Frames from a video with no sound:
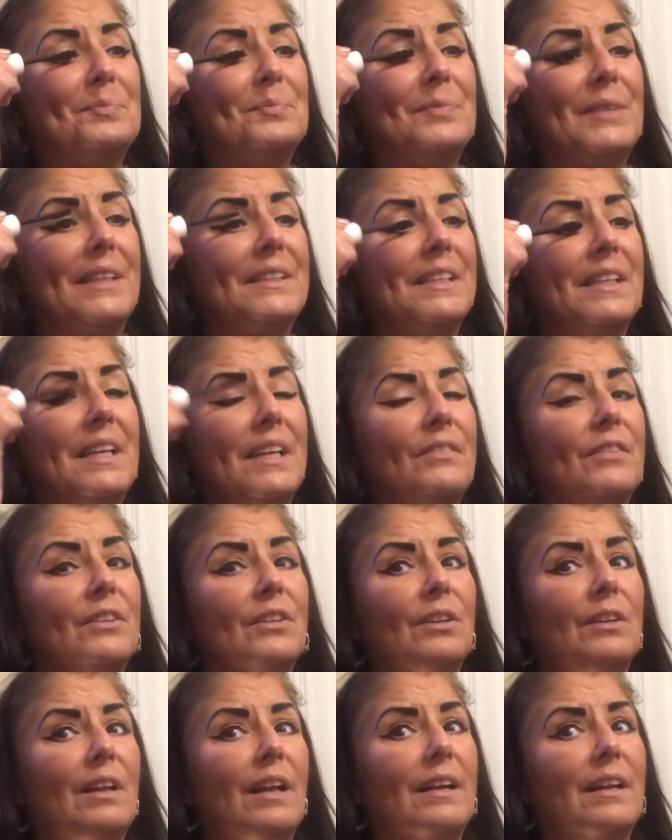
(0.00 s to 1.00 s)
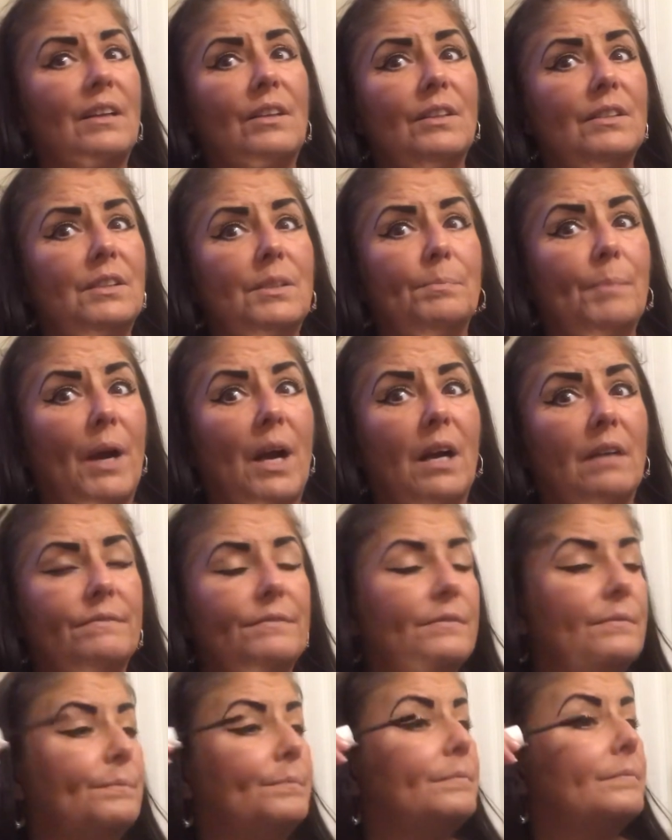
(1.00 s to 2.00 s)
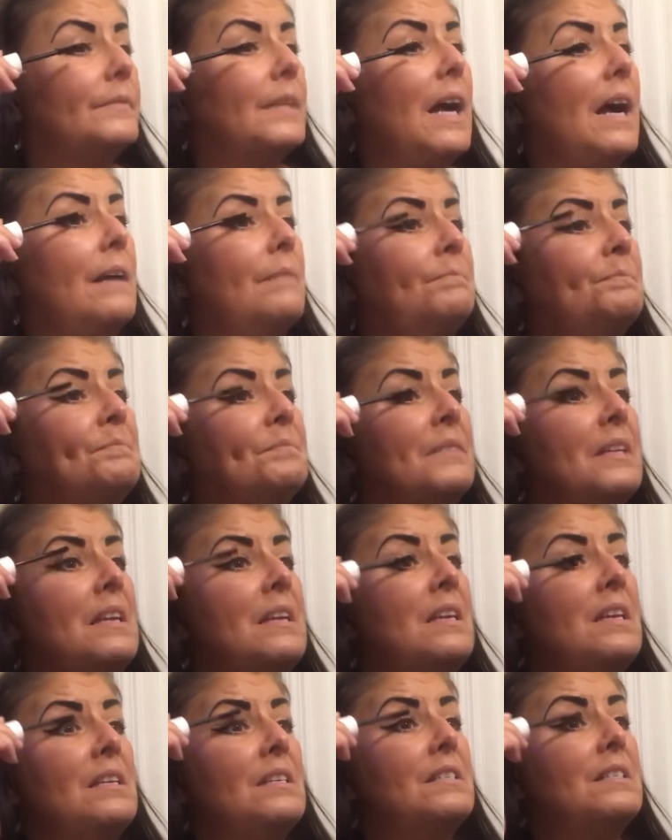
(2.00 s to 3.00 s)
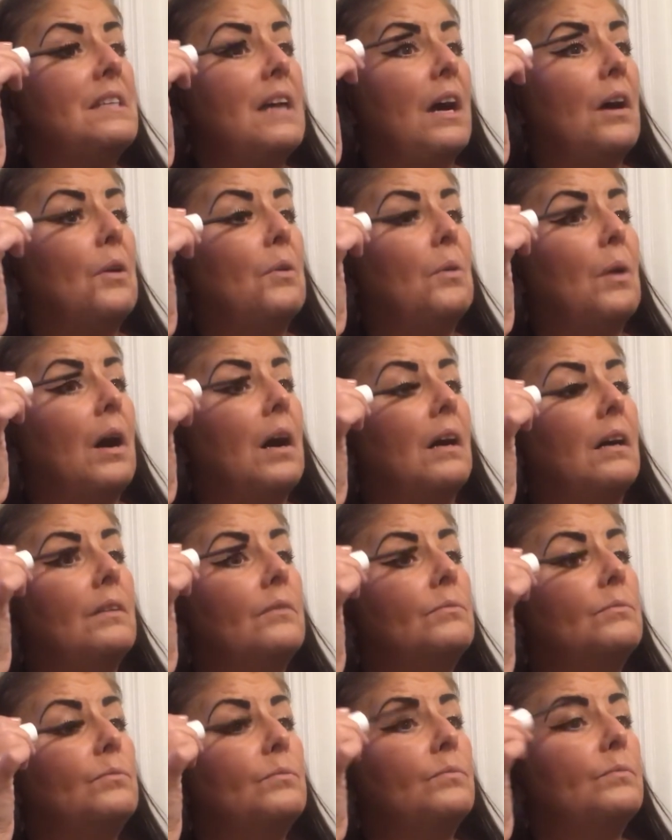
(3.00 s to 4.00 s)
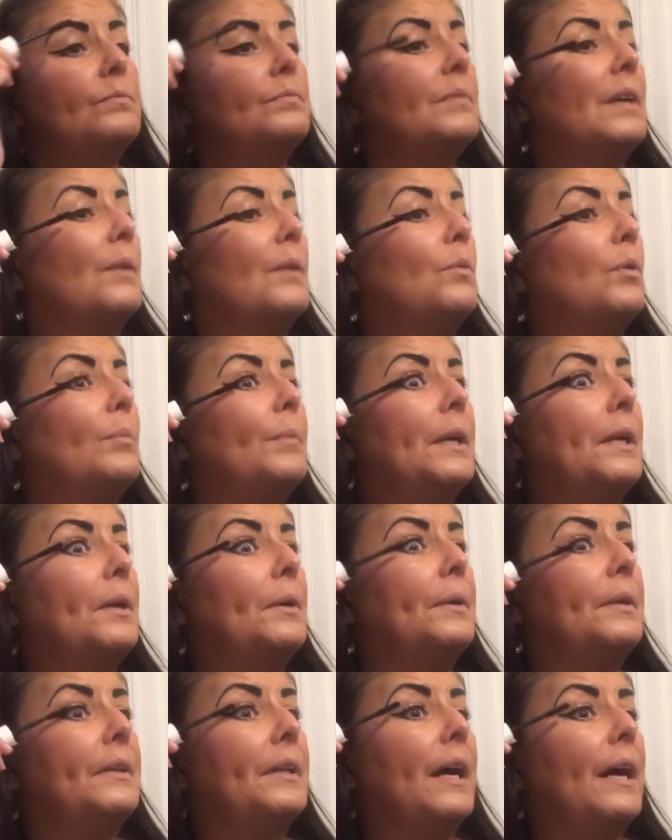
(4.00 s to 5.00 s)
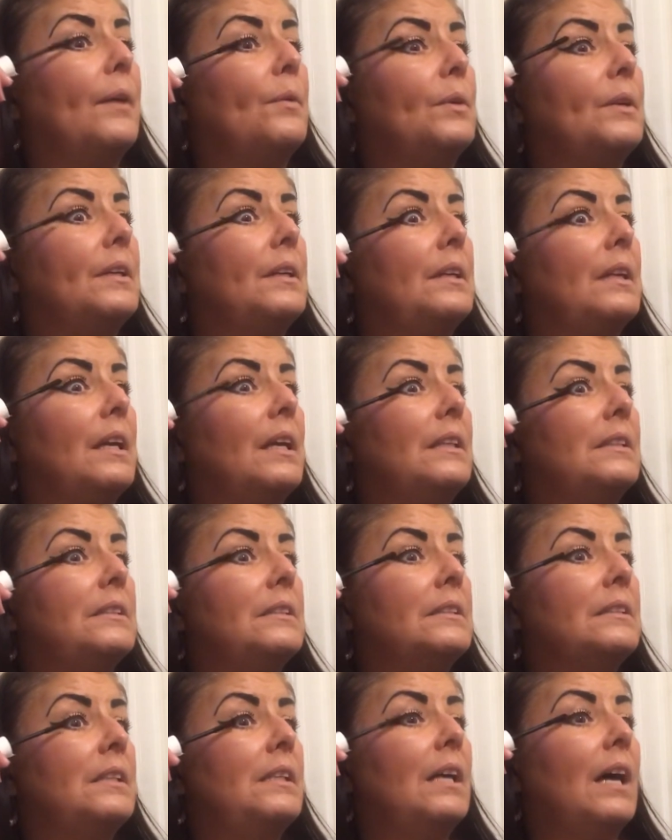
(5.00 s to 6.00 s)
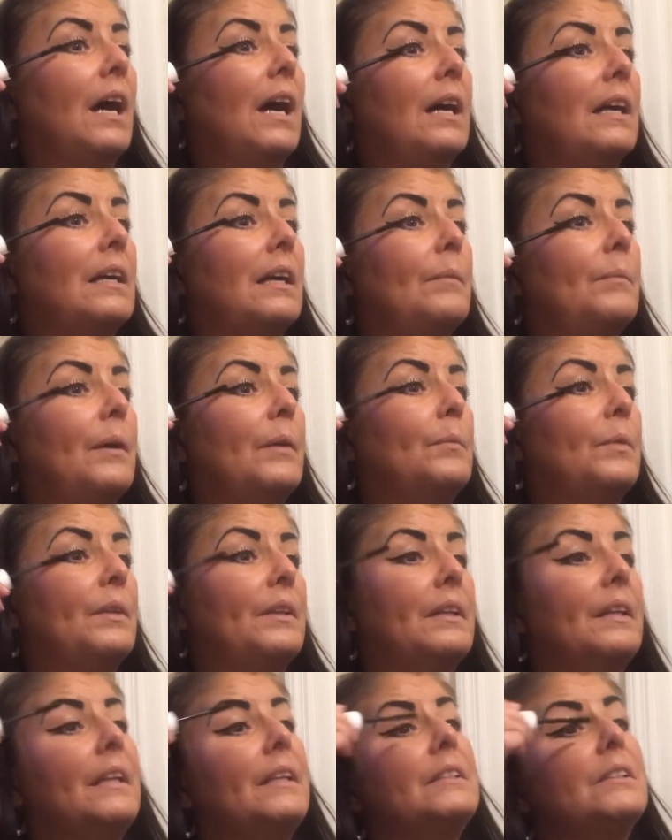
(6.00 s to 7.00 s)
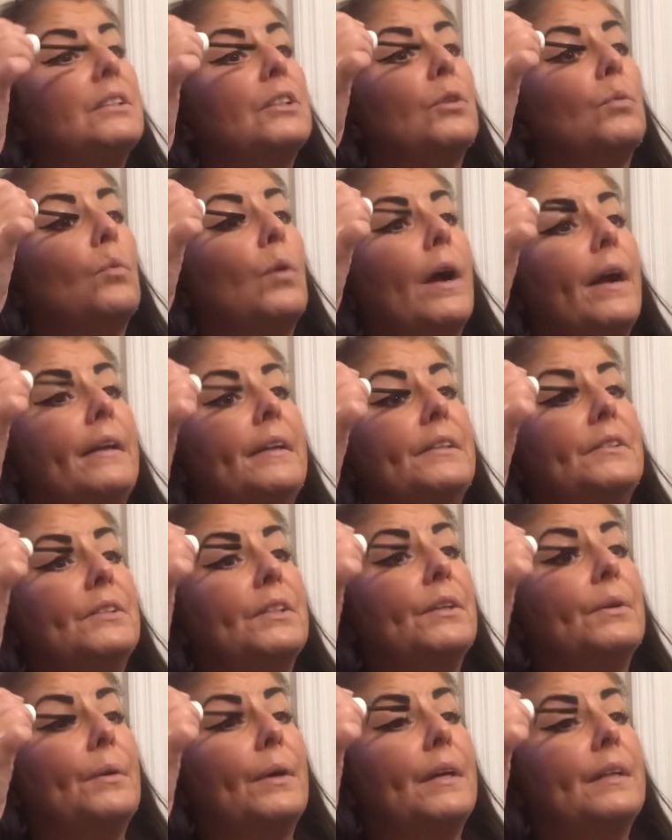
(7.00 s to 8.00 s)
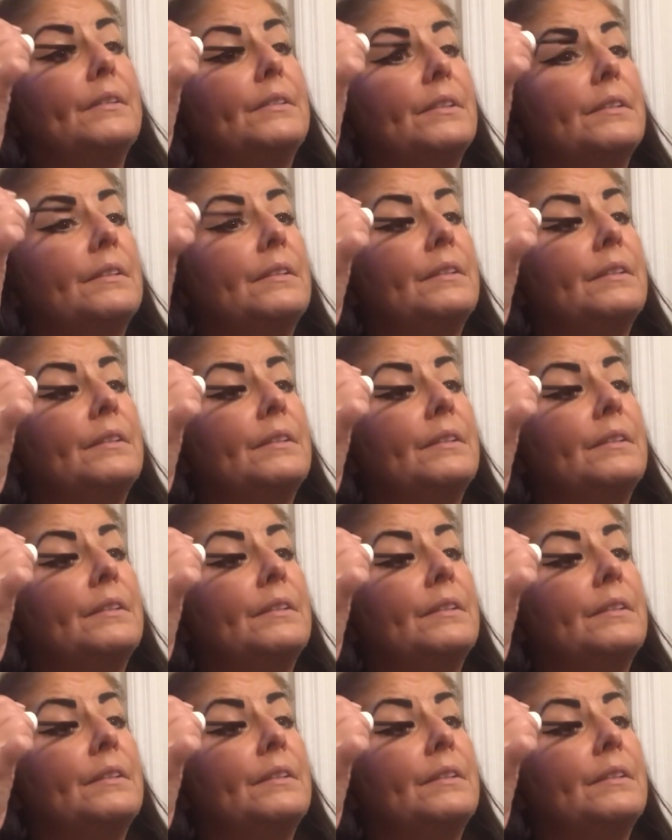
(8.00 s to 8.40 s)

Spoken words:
didn't even look like a good Smurf. Okay? So, I won't be doing that one unless I come up with an easier way to do it.